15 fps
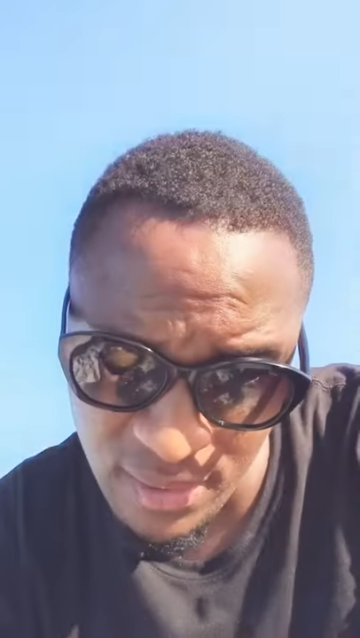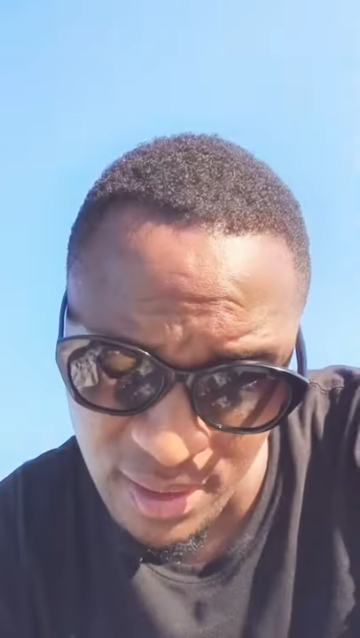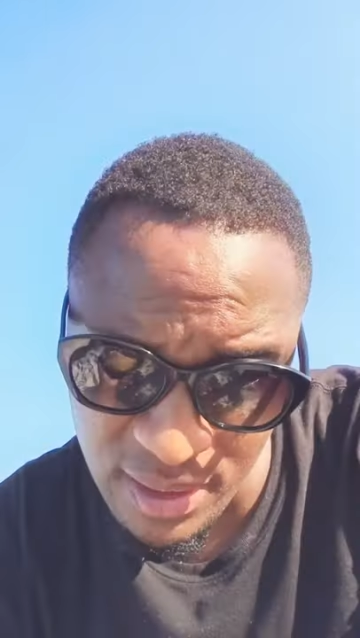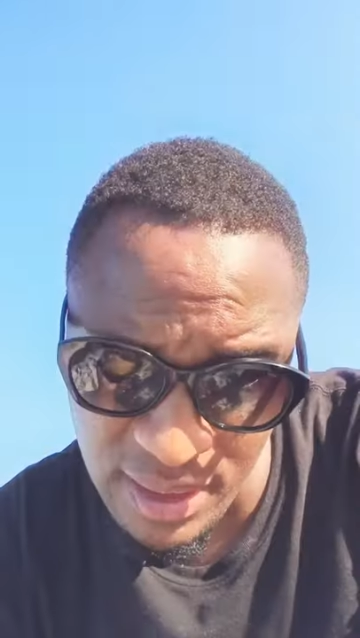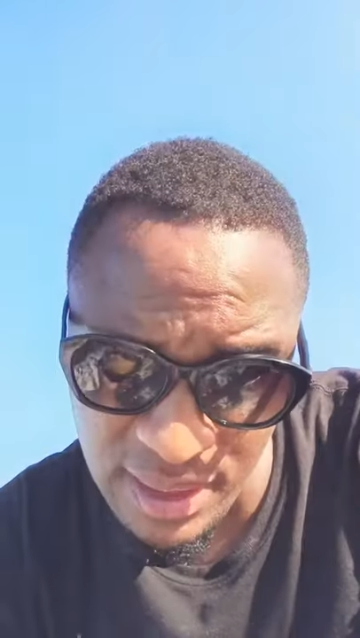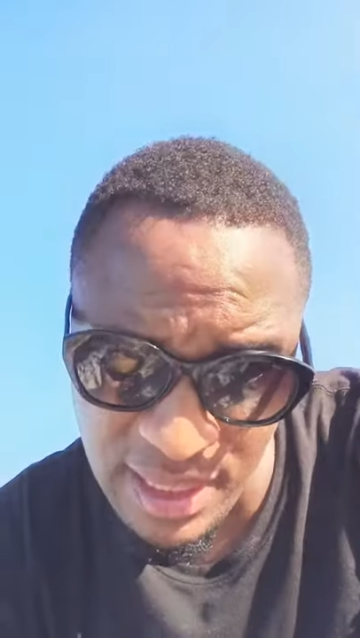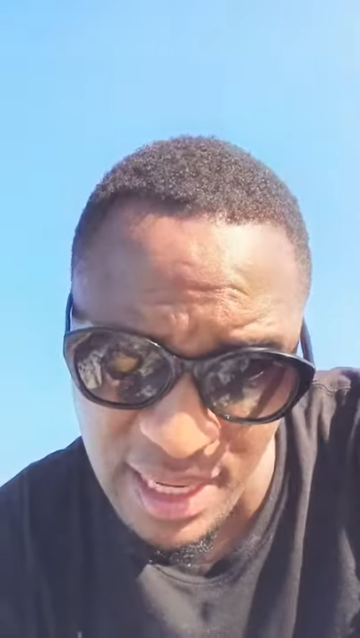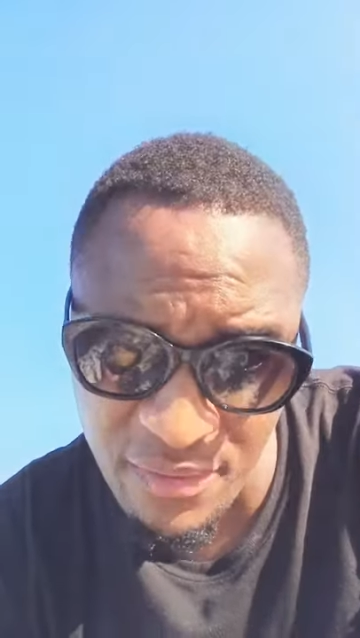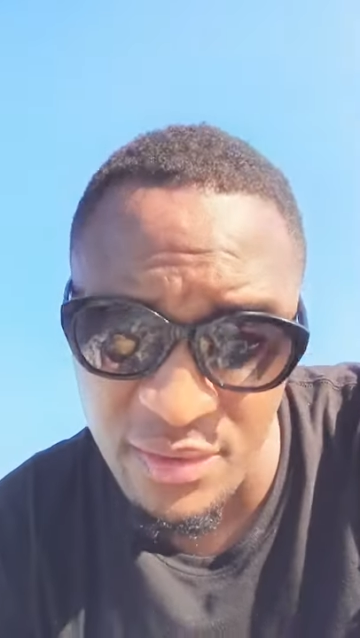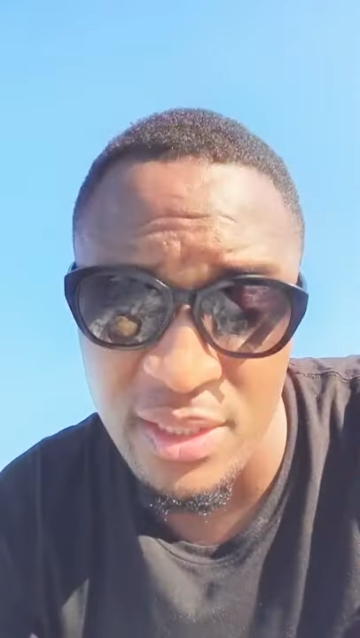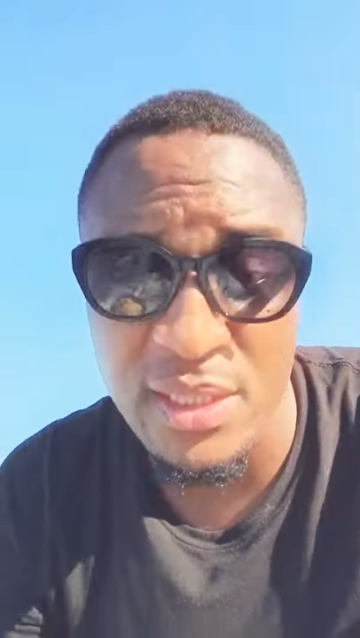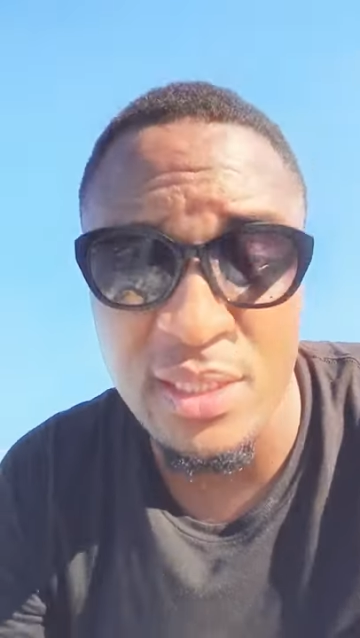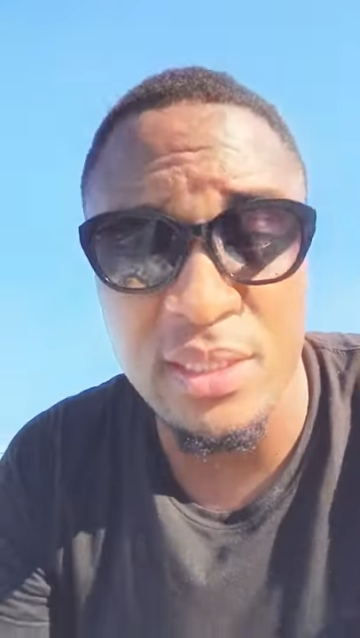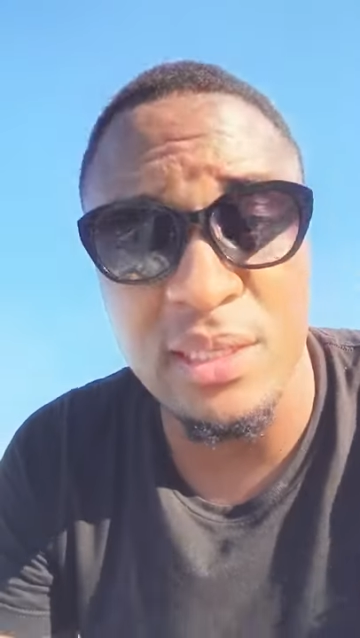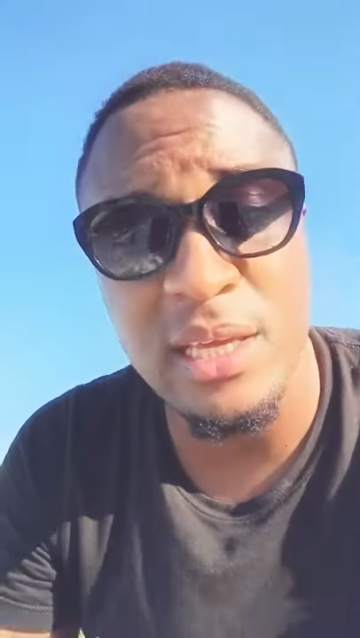And I love
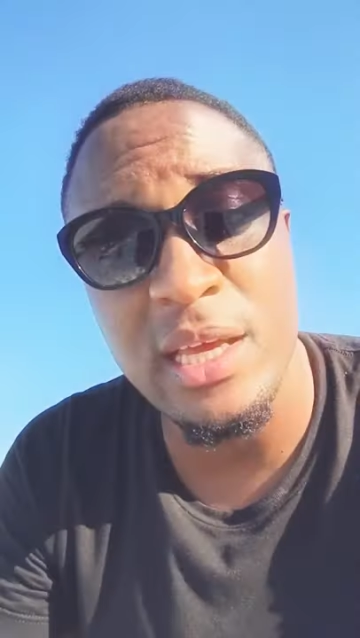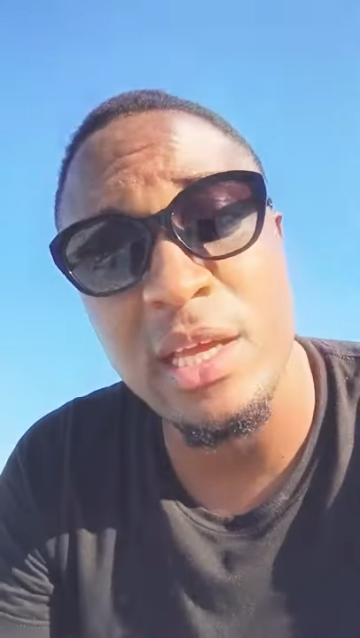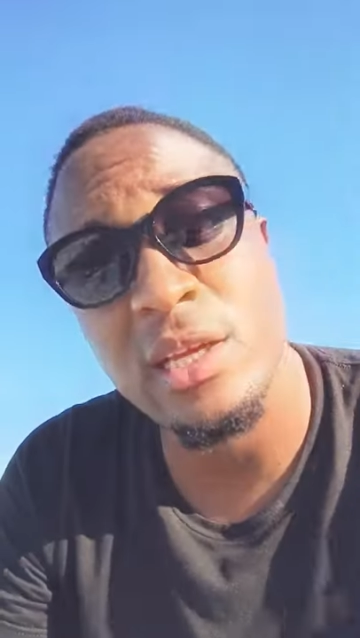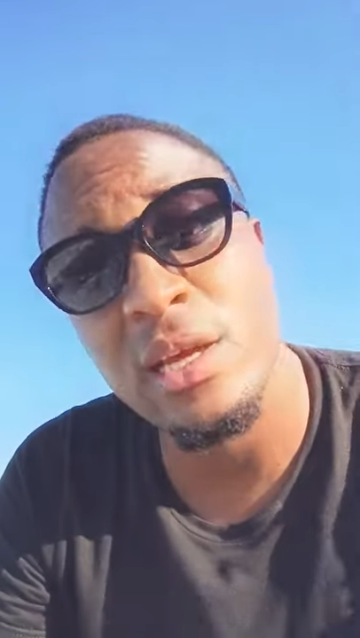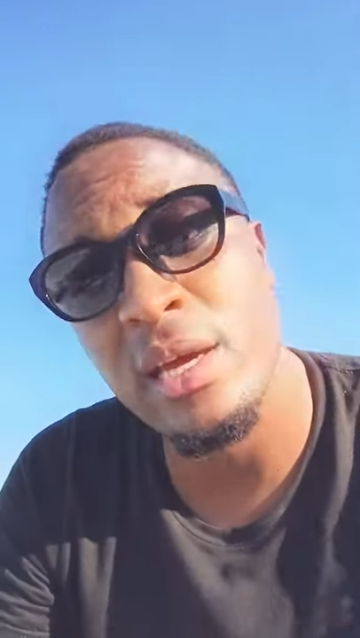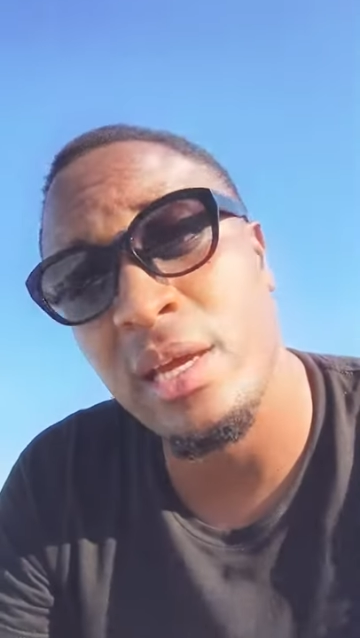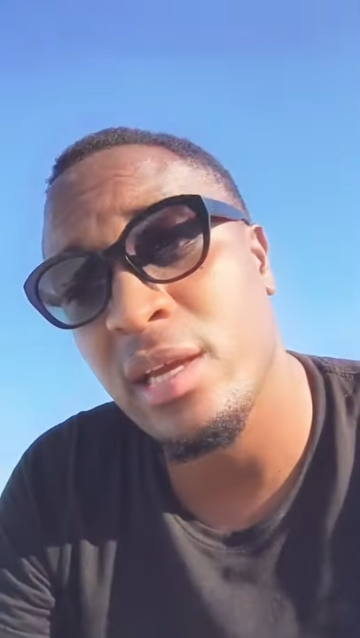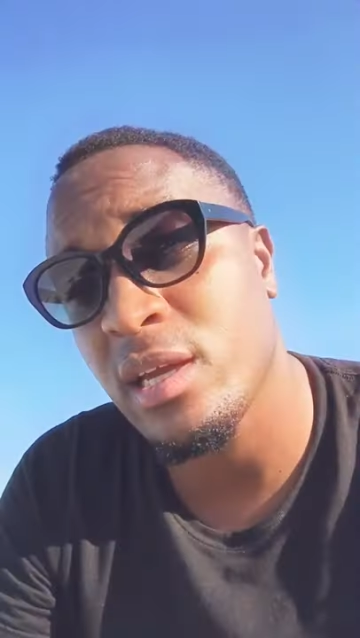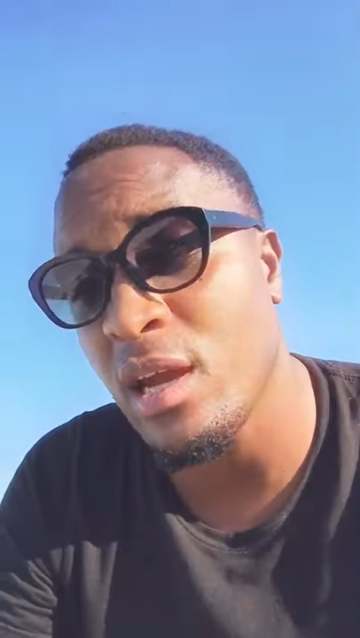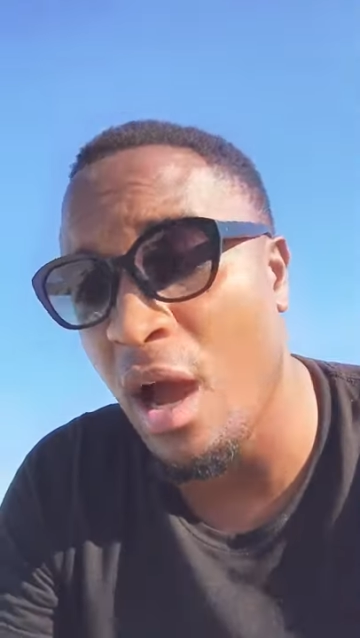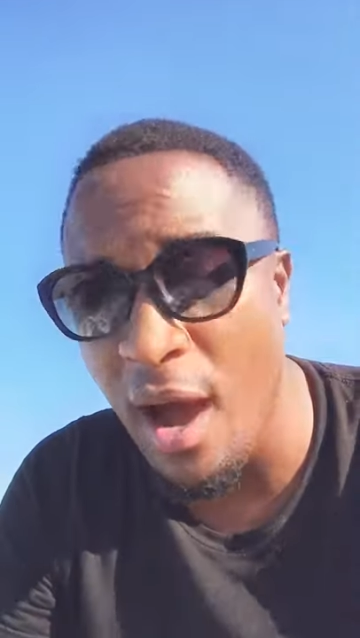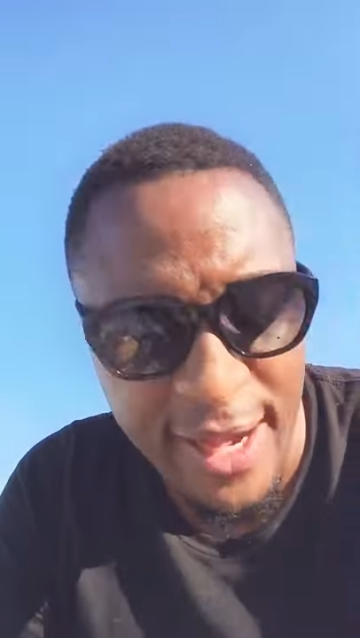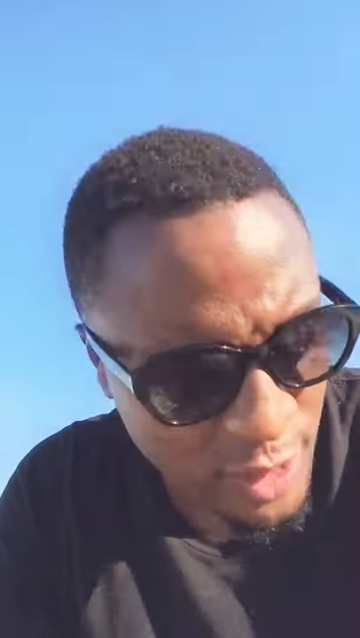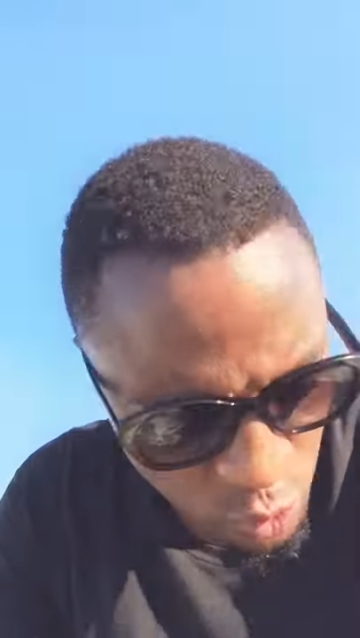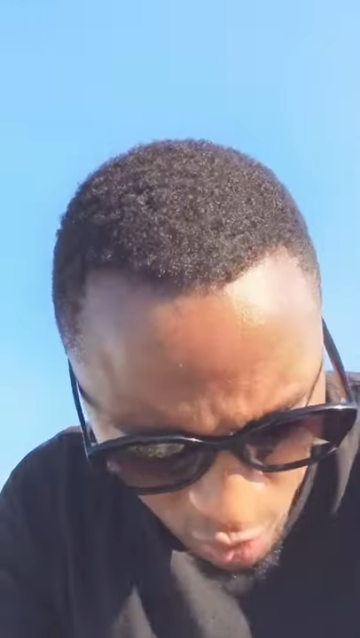it. And I
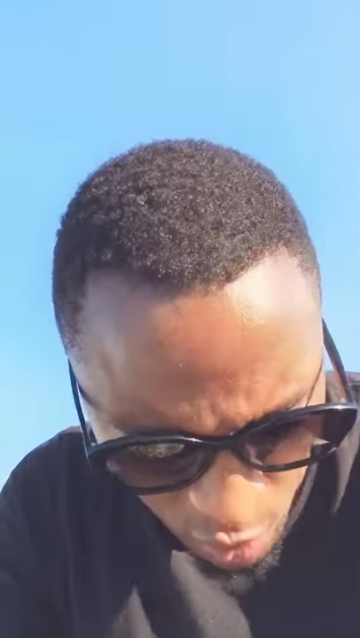can't